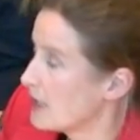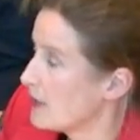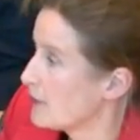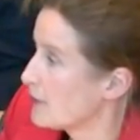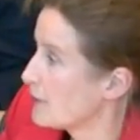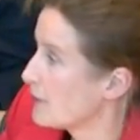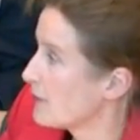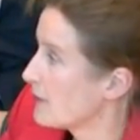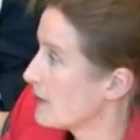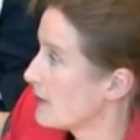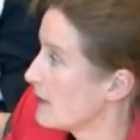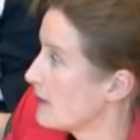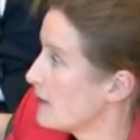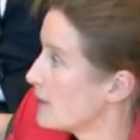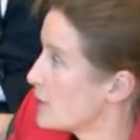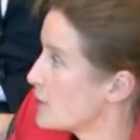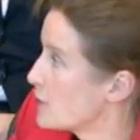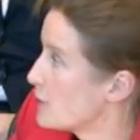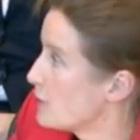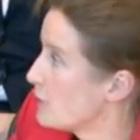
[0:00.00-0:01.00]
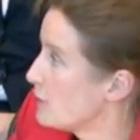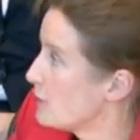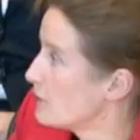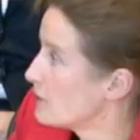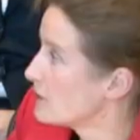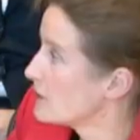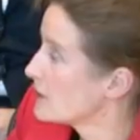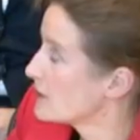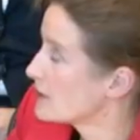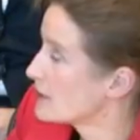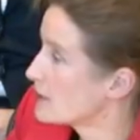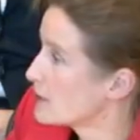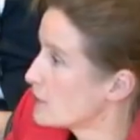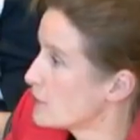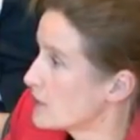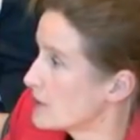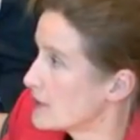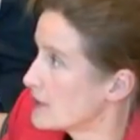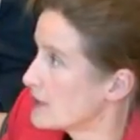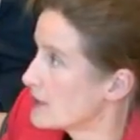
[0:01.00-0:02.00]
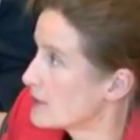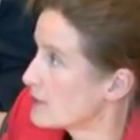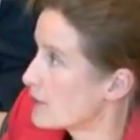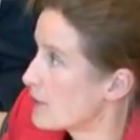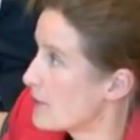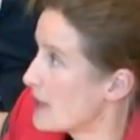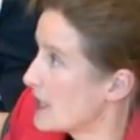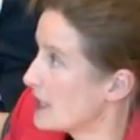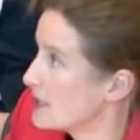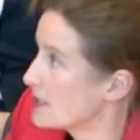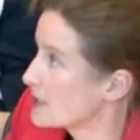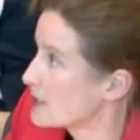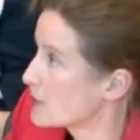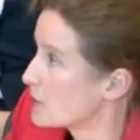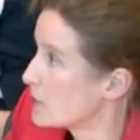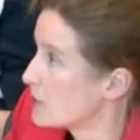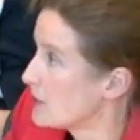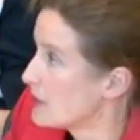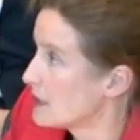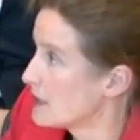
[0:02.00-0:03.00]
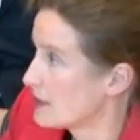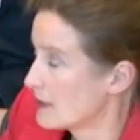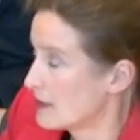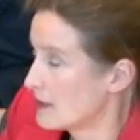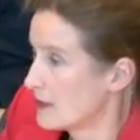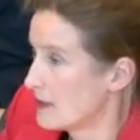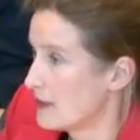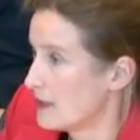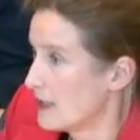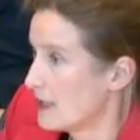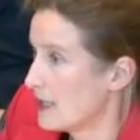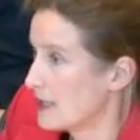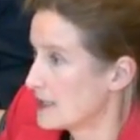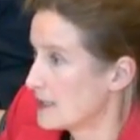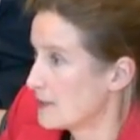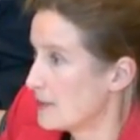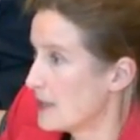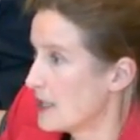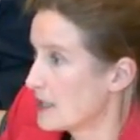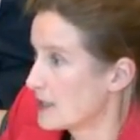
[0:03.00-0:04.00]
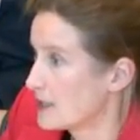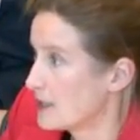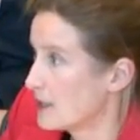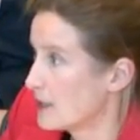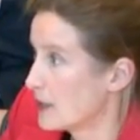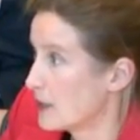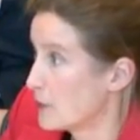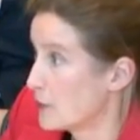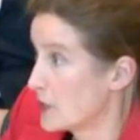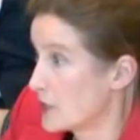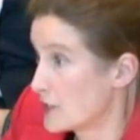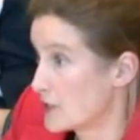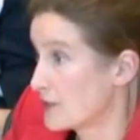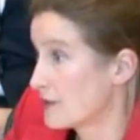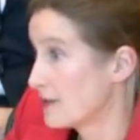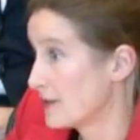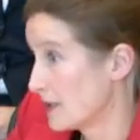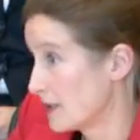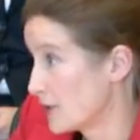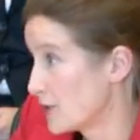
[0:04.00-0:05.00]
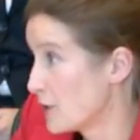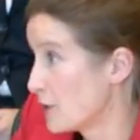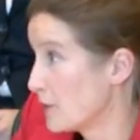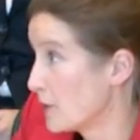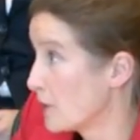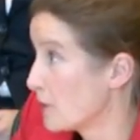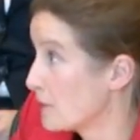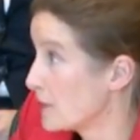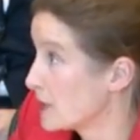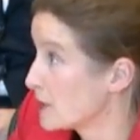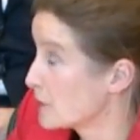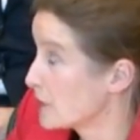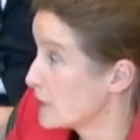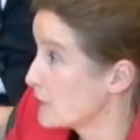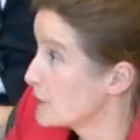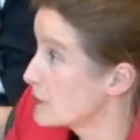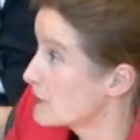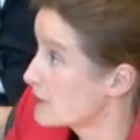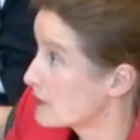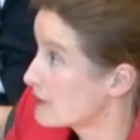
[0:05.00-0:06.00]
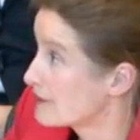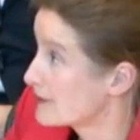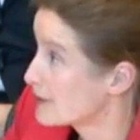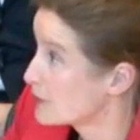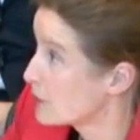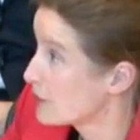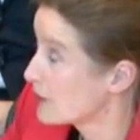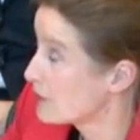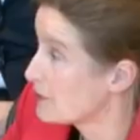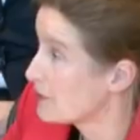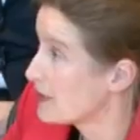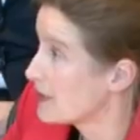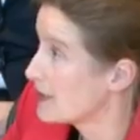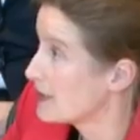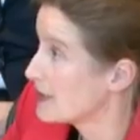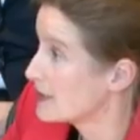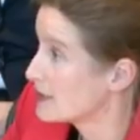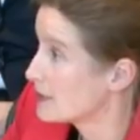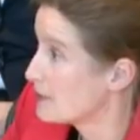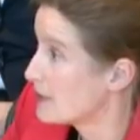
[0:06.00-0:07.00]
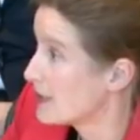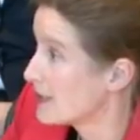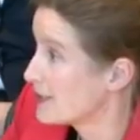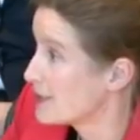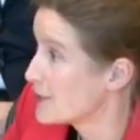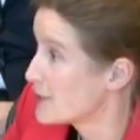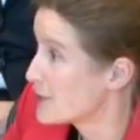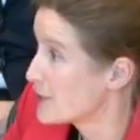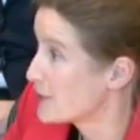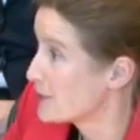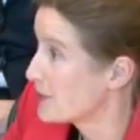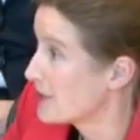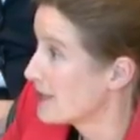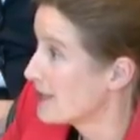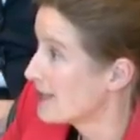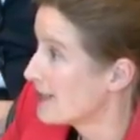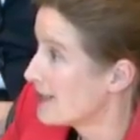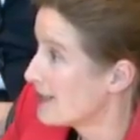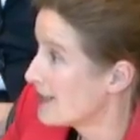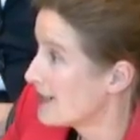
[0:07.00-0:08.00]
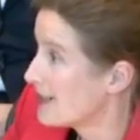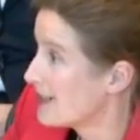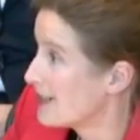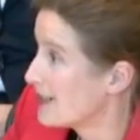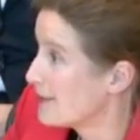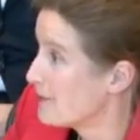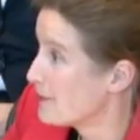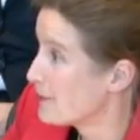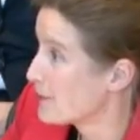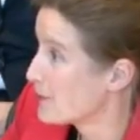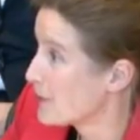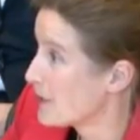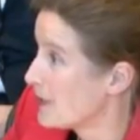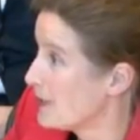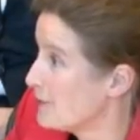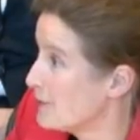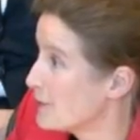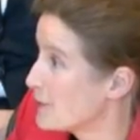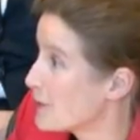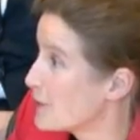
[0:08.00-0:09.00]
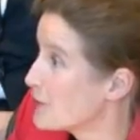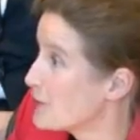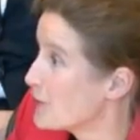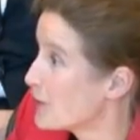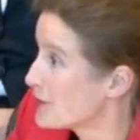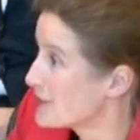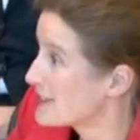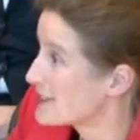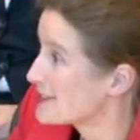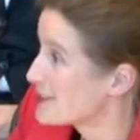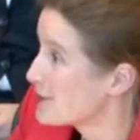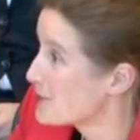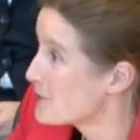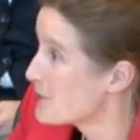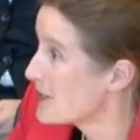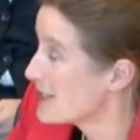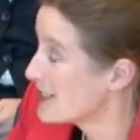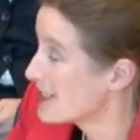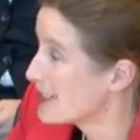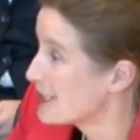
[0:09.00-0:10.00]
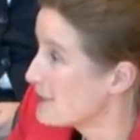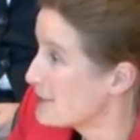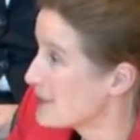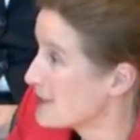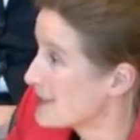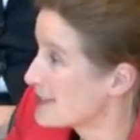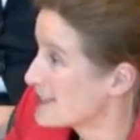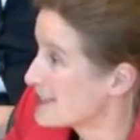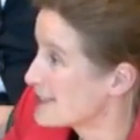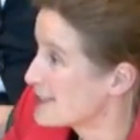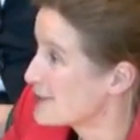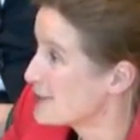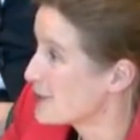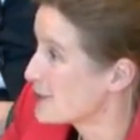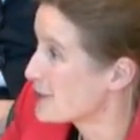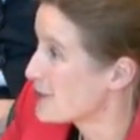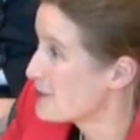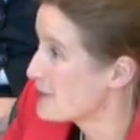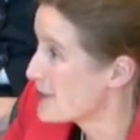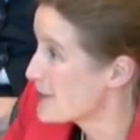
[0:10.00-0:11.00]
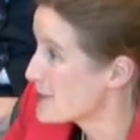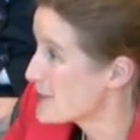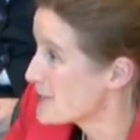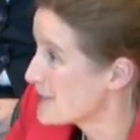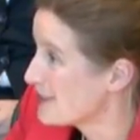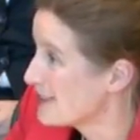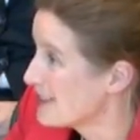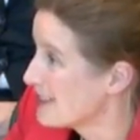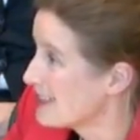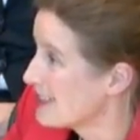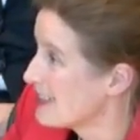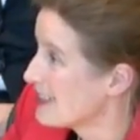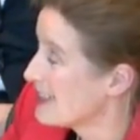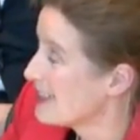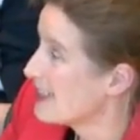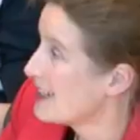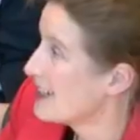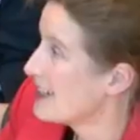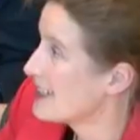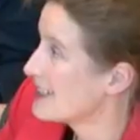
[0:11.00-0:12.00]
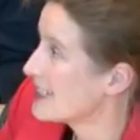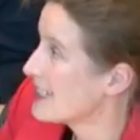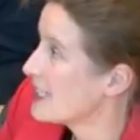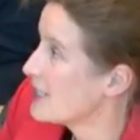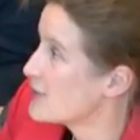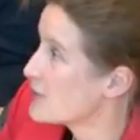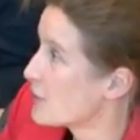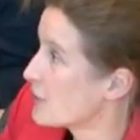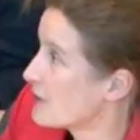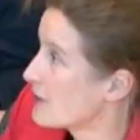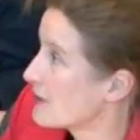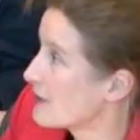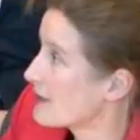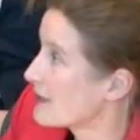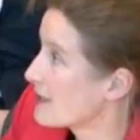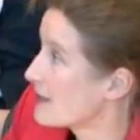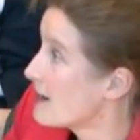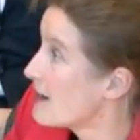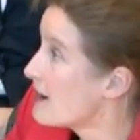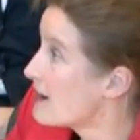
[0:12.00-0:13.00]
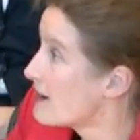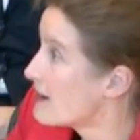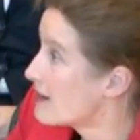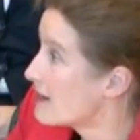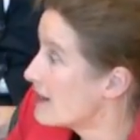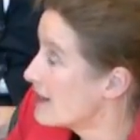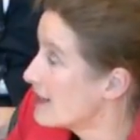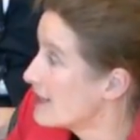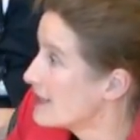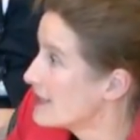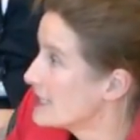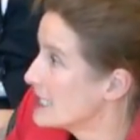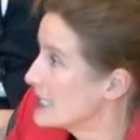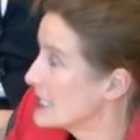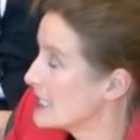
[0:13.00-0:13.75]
If the two students from high school, as a partner, which German law, by the way, would qualify as a partnership um, even though not as an OHG because it's not commercial, had a joint car